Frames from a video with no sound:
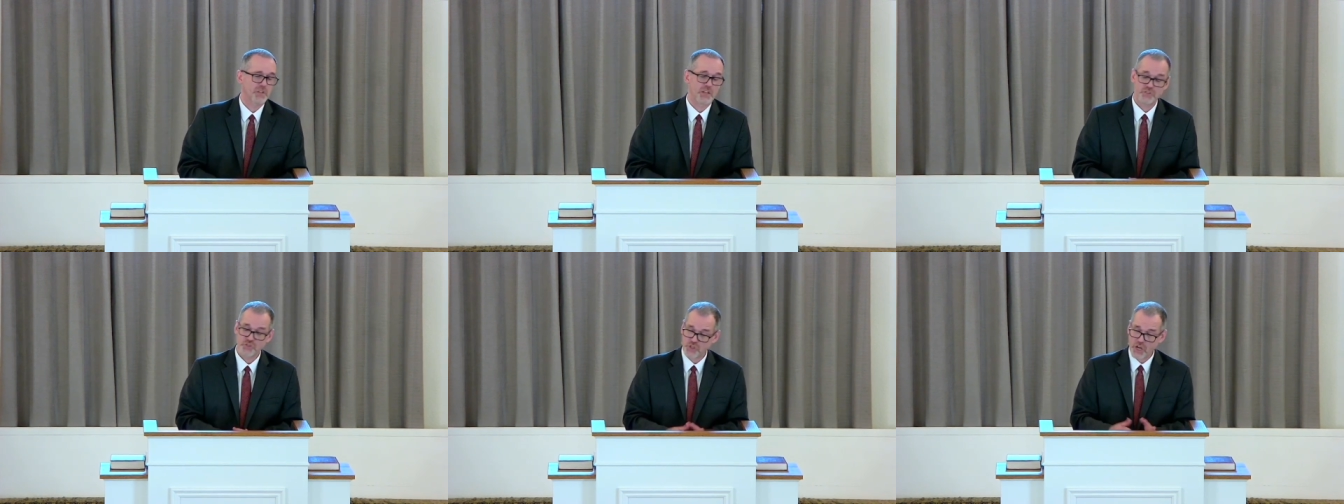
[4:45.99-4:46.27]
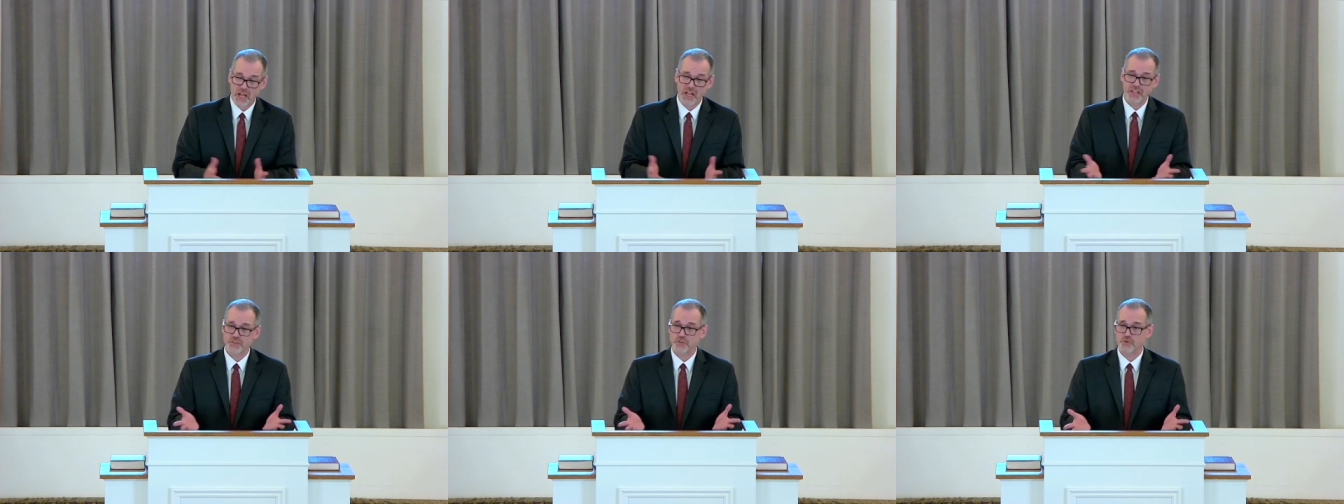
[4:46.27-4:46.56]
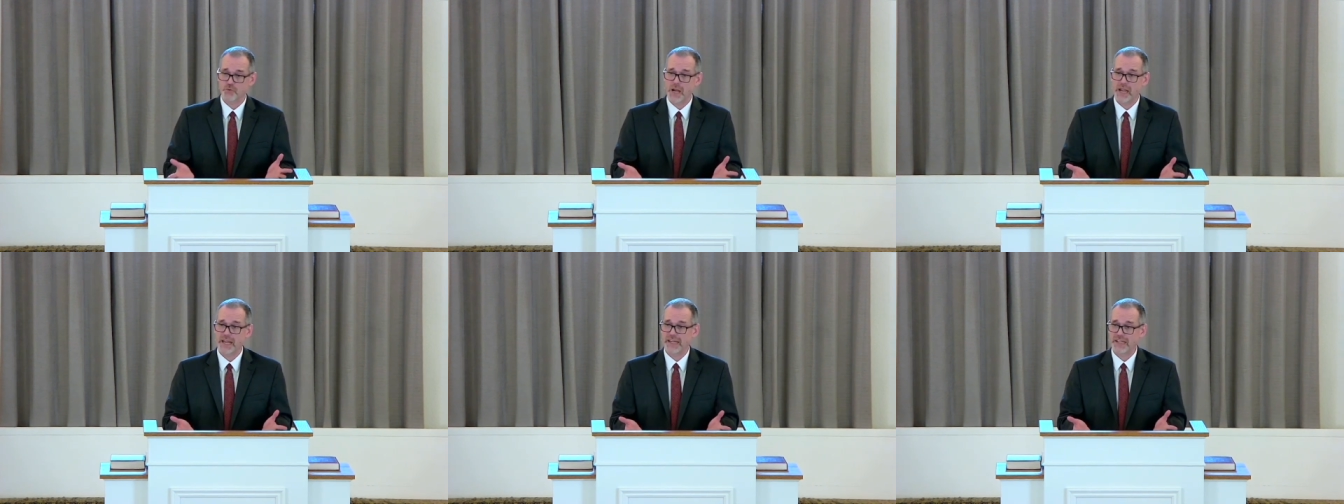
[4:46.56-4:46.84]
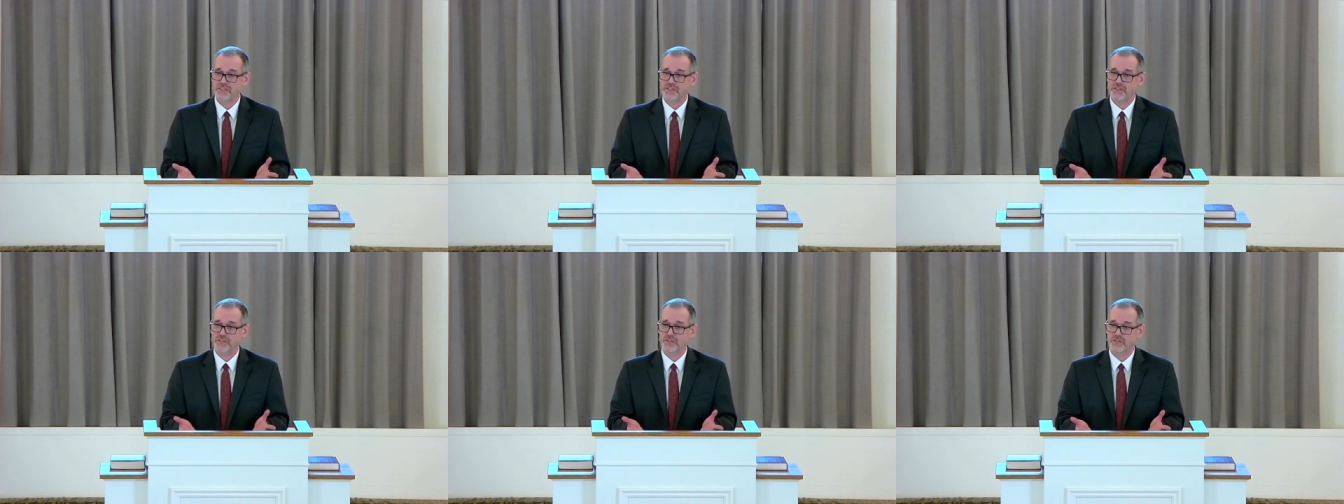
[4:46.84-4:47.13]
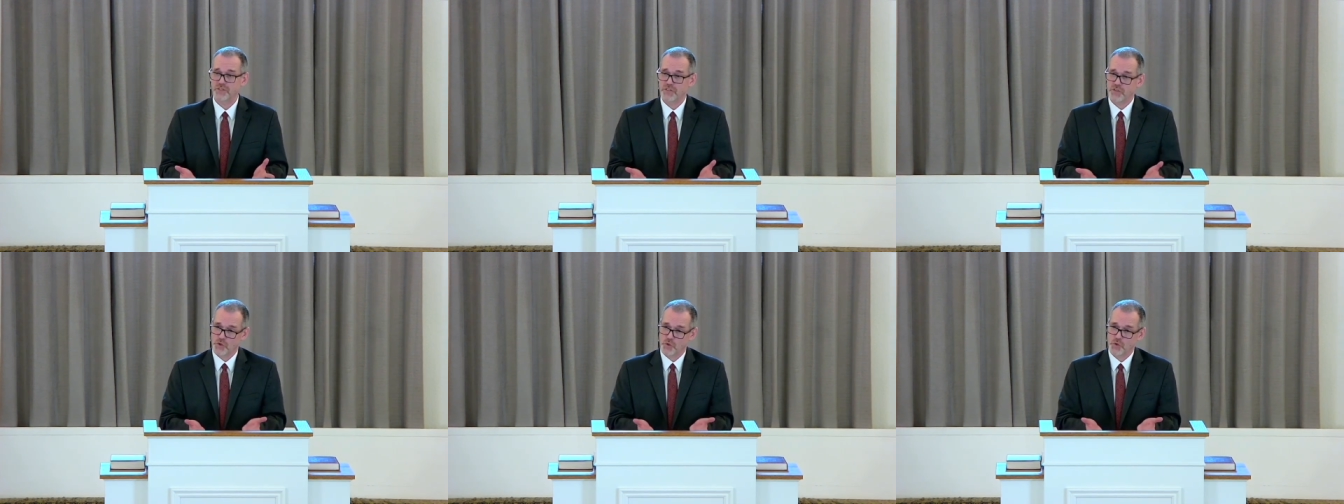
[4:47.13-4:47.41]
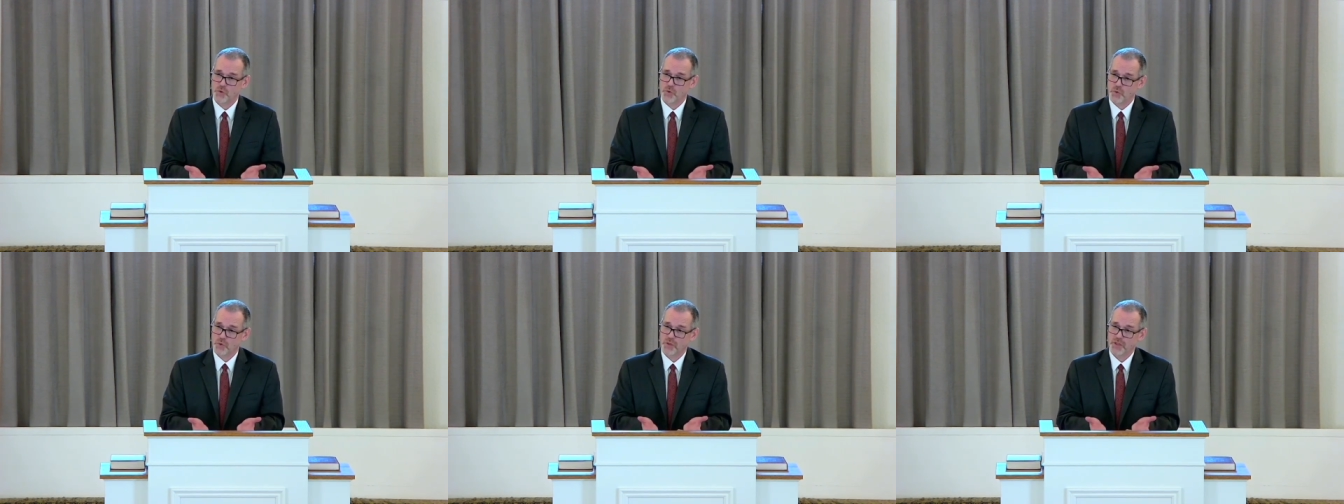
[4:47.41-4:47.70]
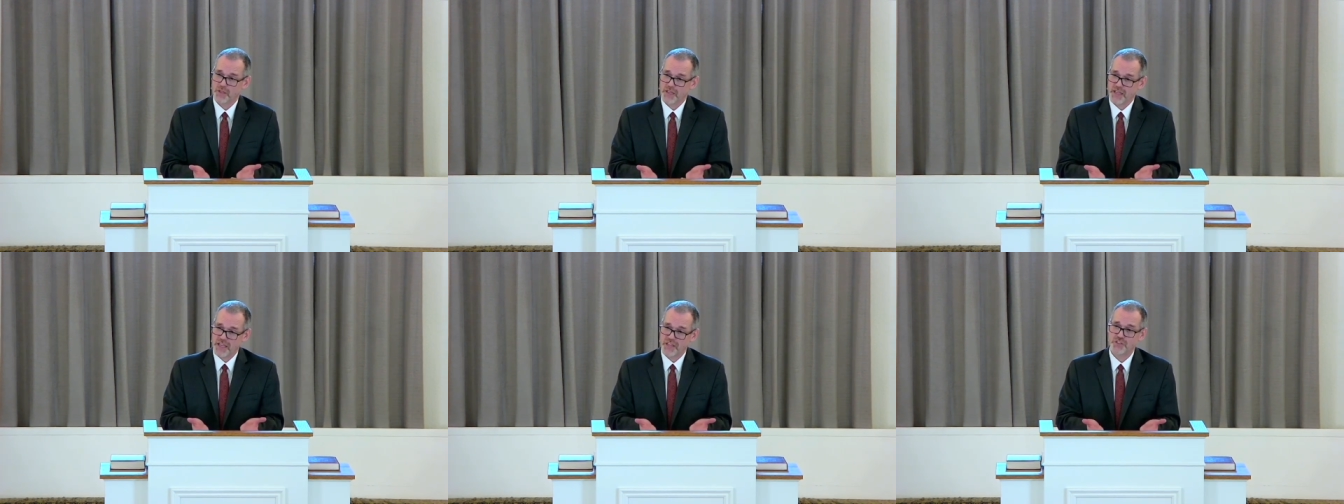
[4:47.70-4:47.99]
John's writing to
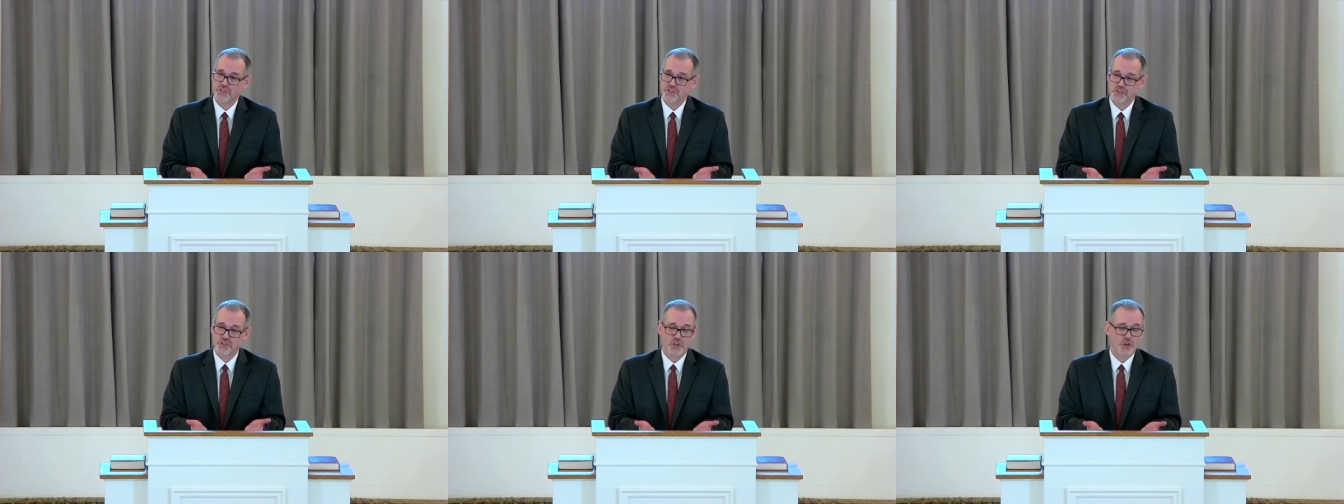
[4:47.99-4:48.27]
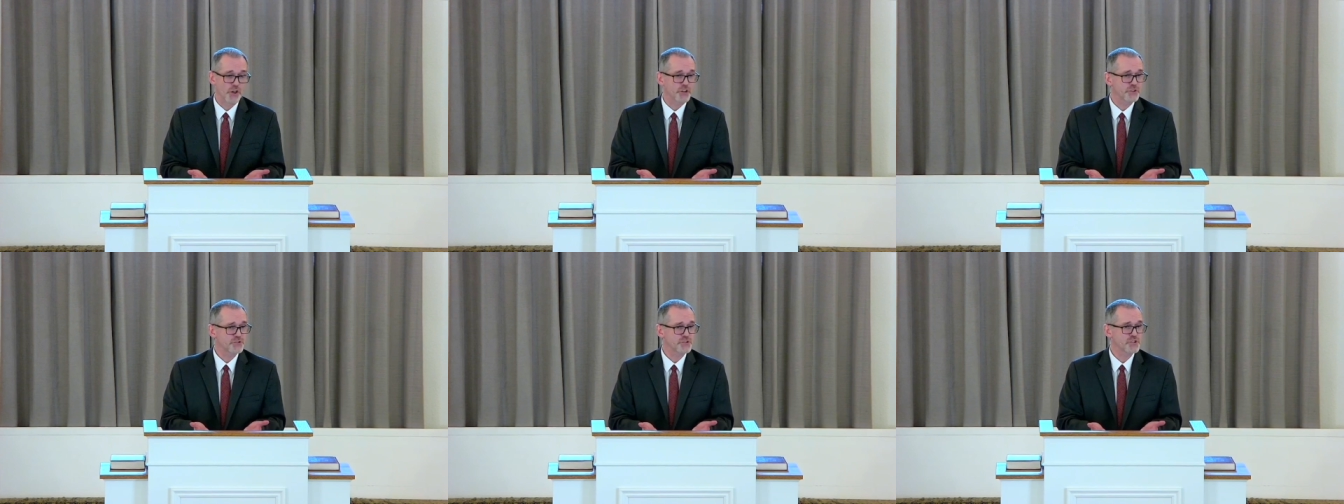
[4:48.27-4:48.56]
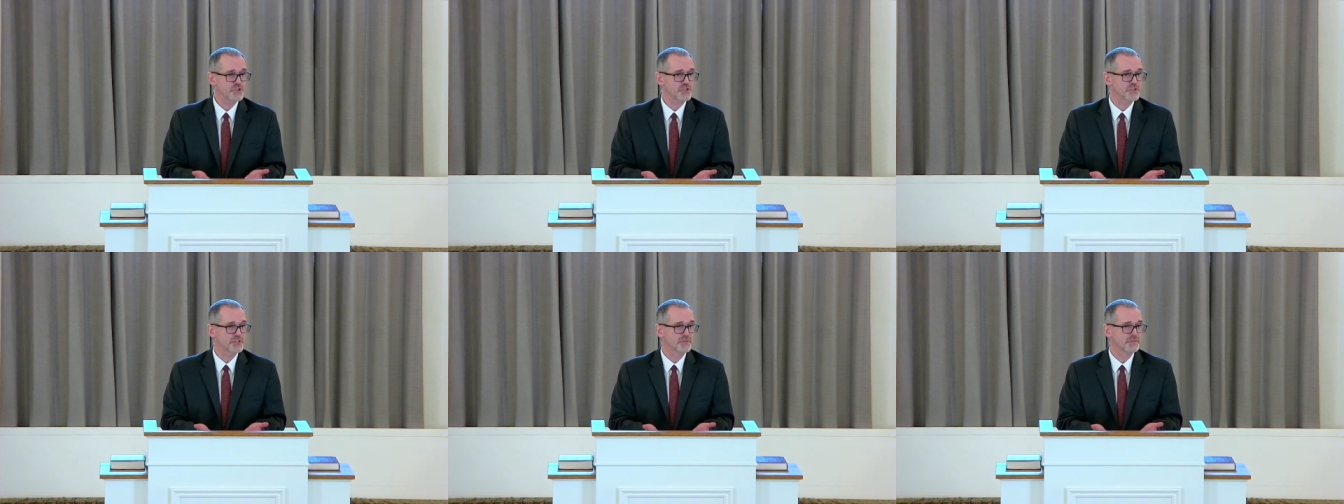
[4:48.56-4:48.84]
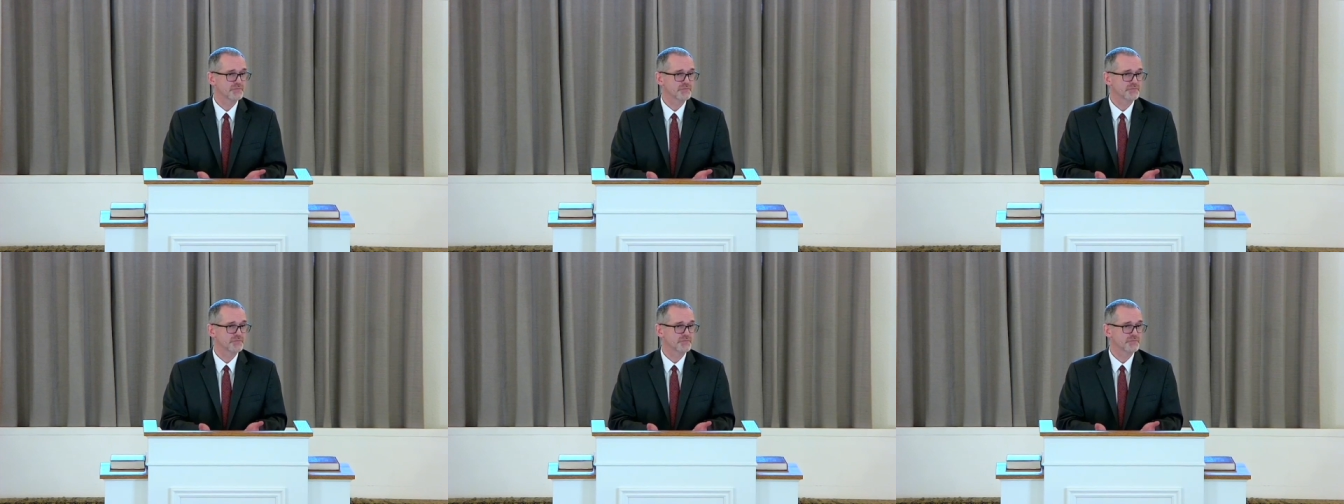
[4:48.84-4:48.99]
his church